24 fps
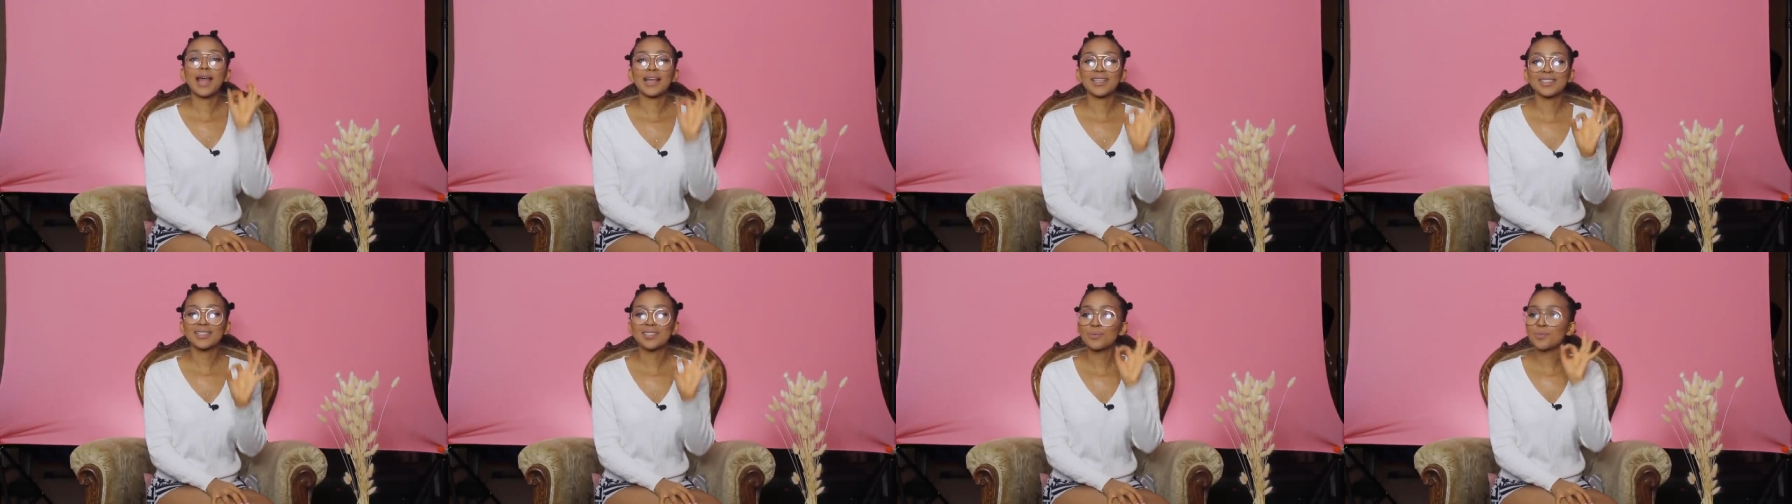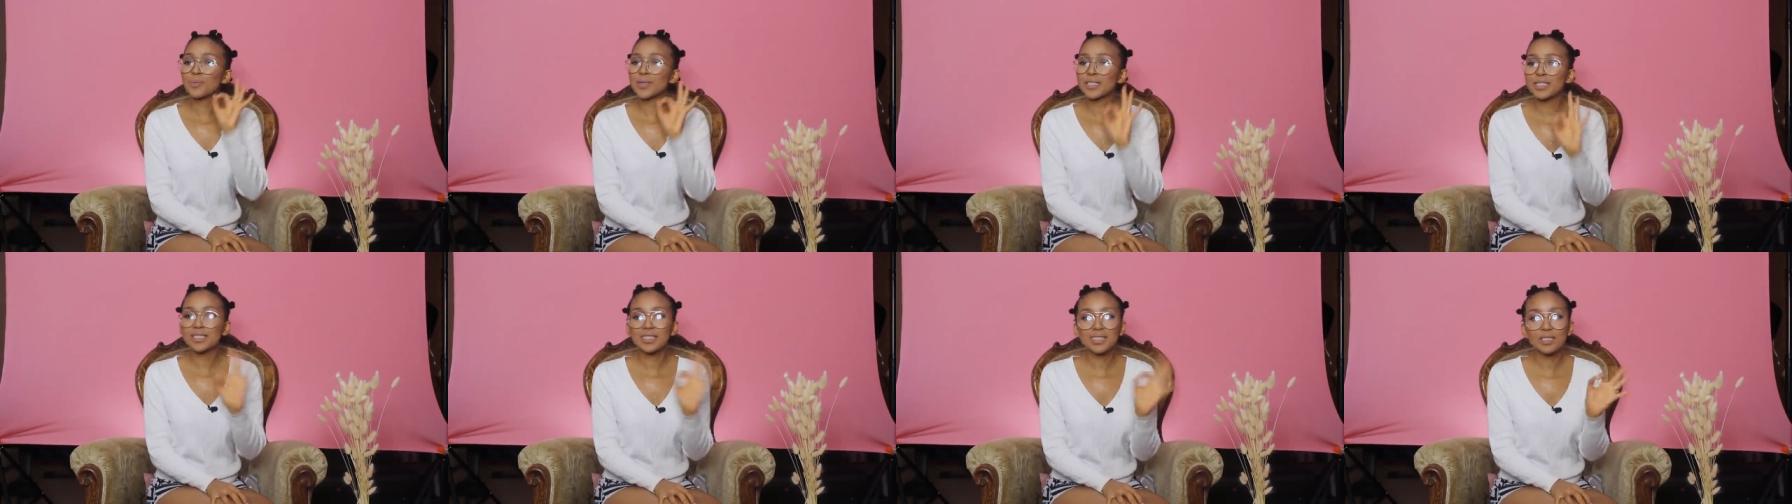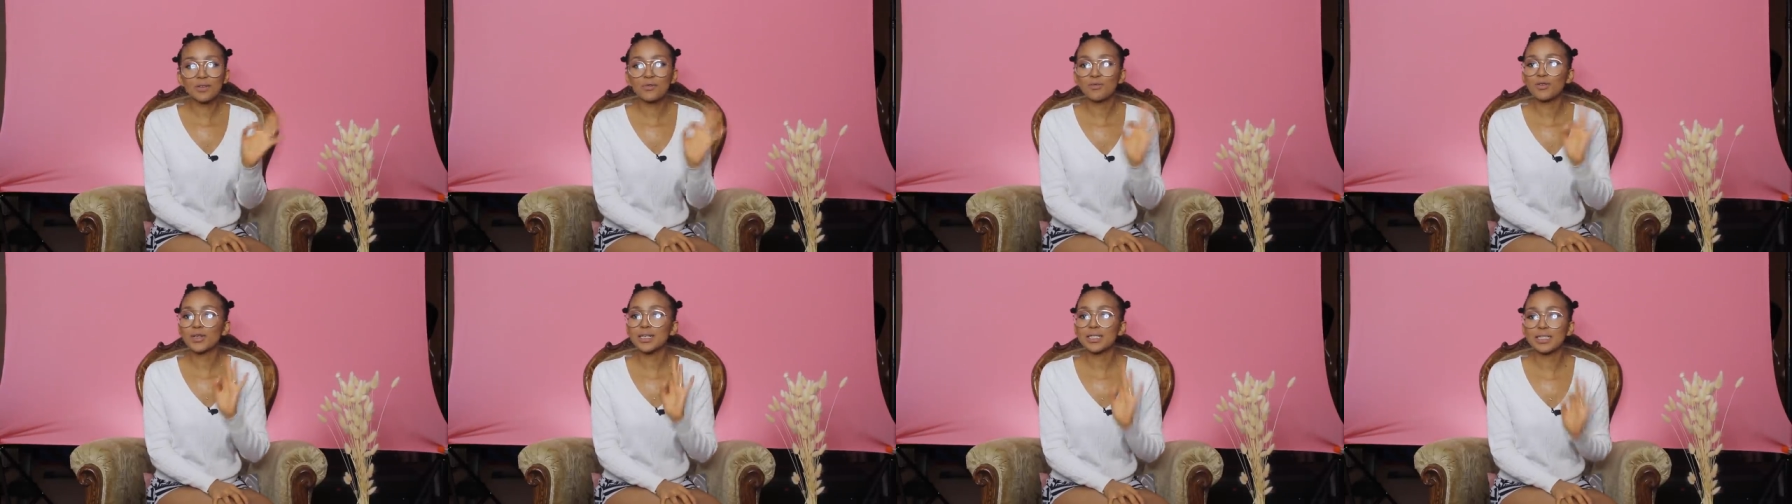
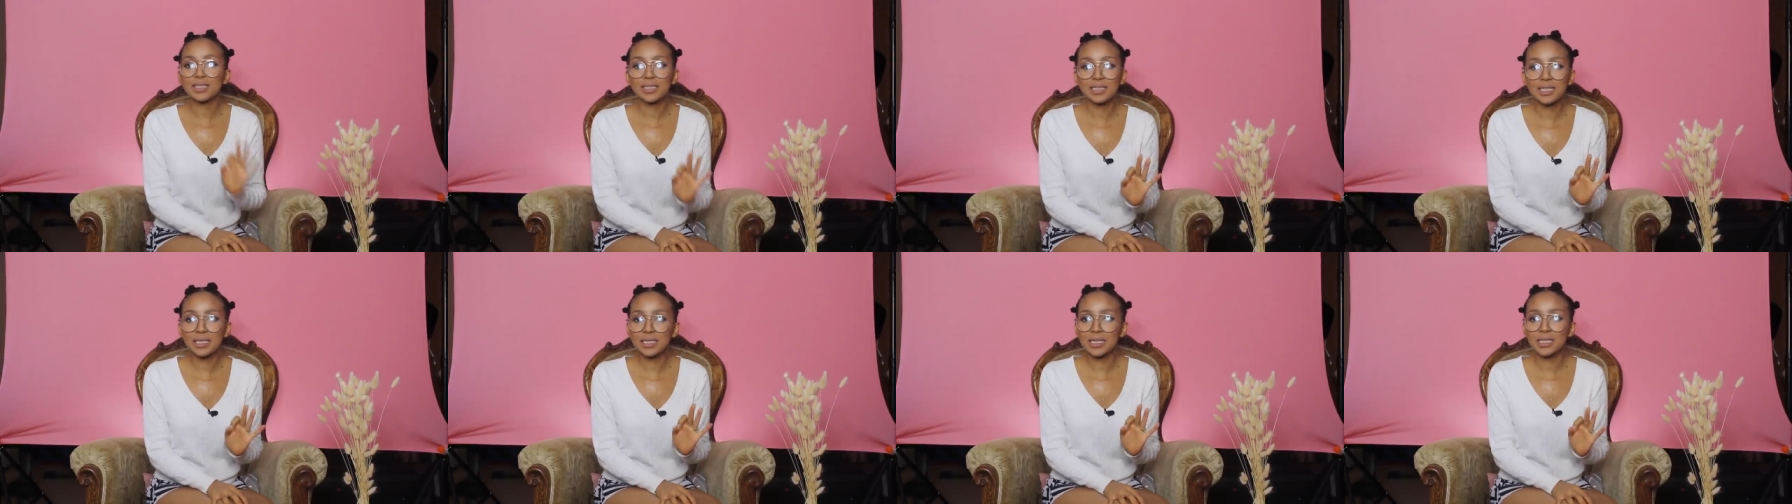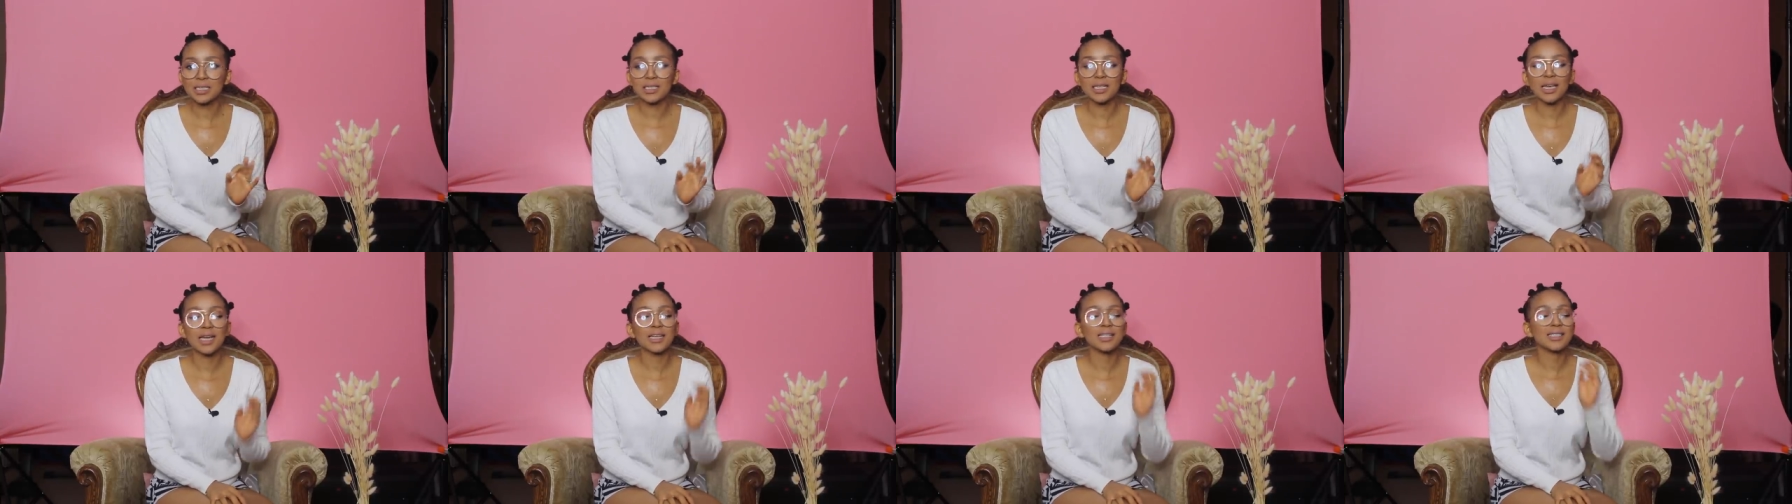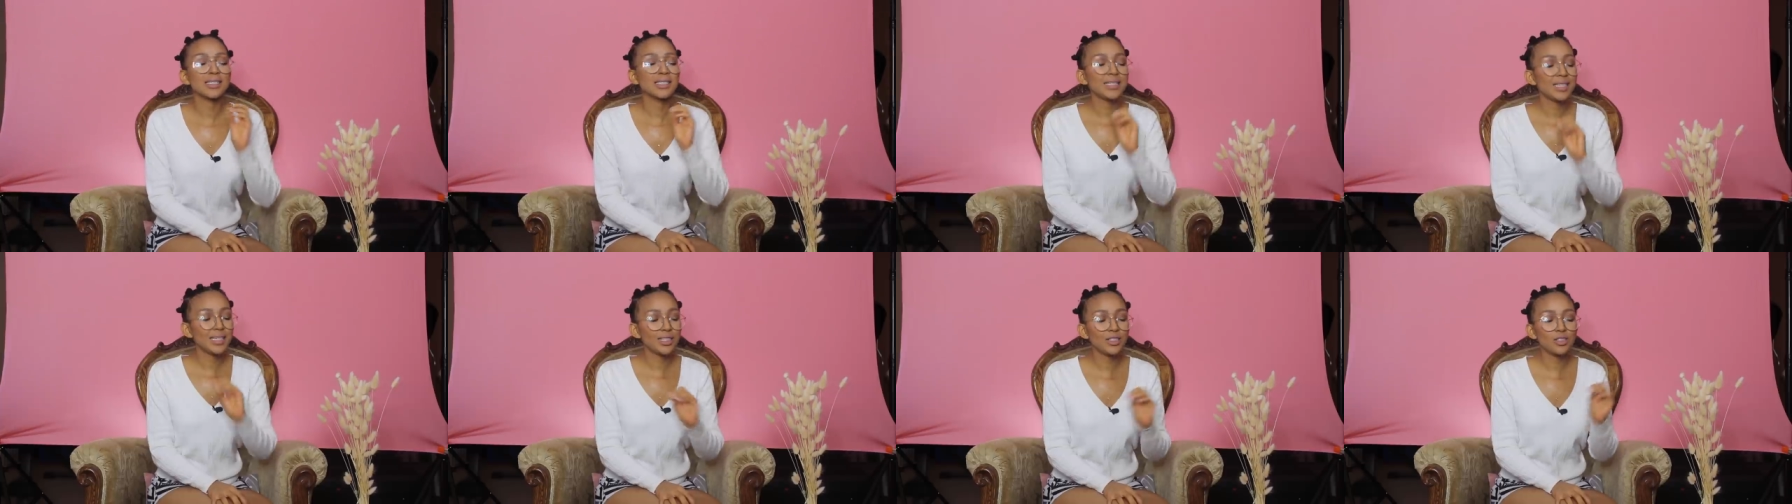specific signature
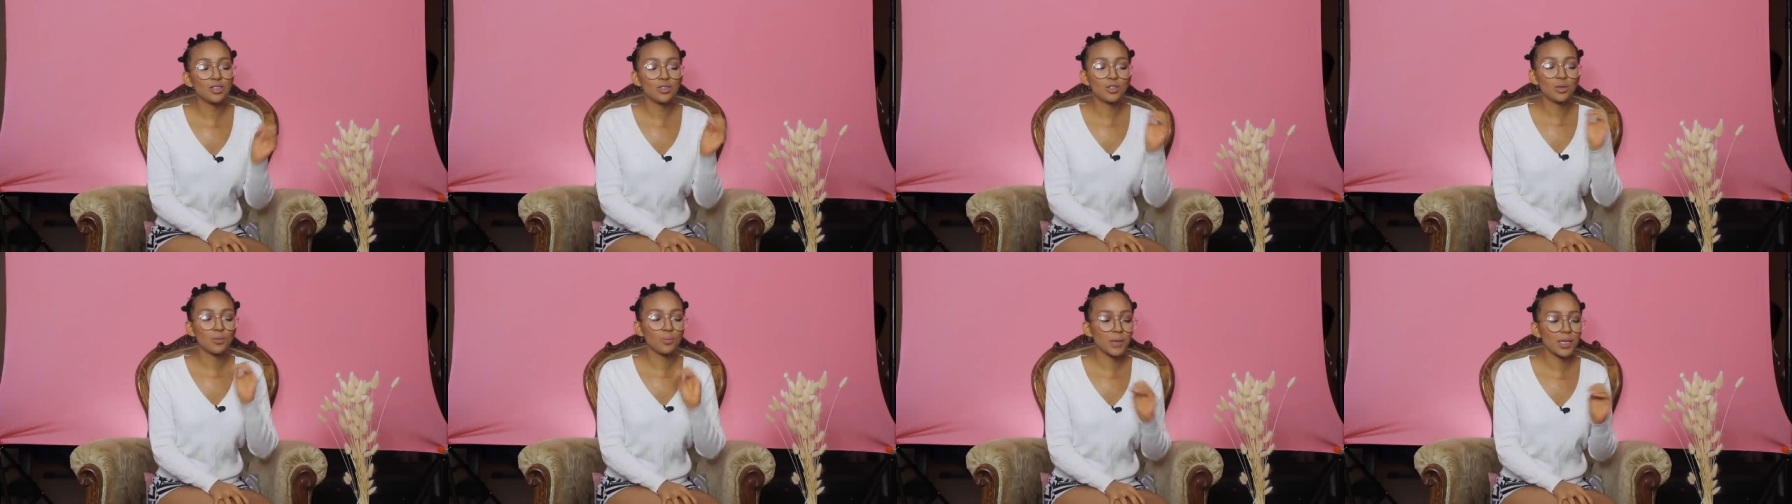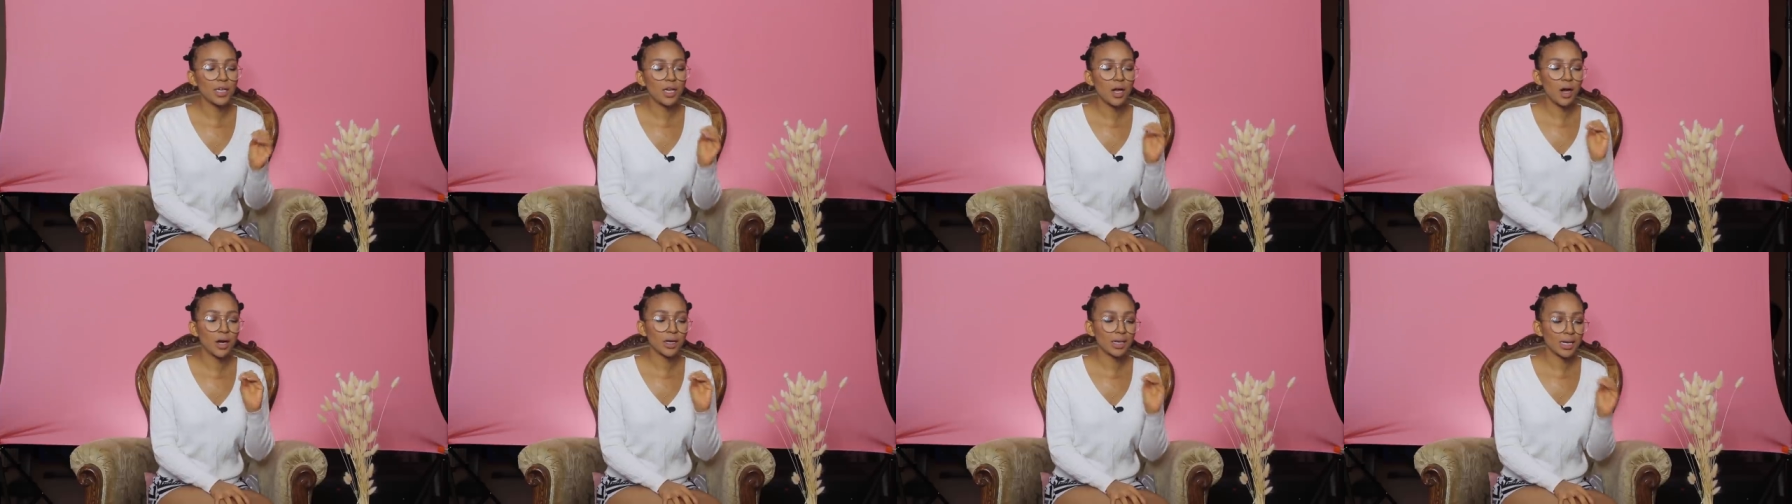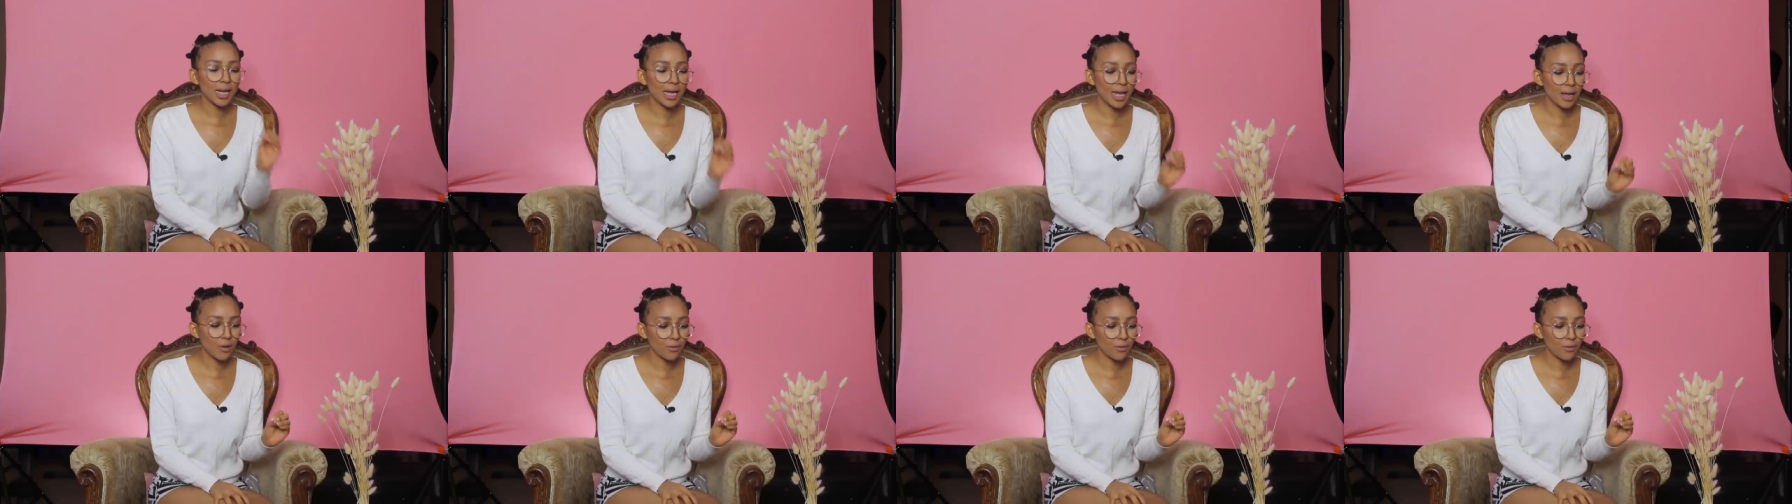needs to be on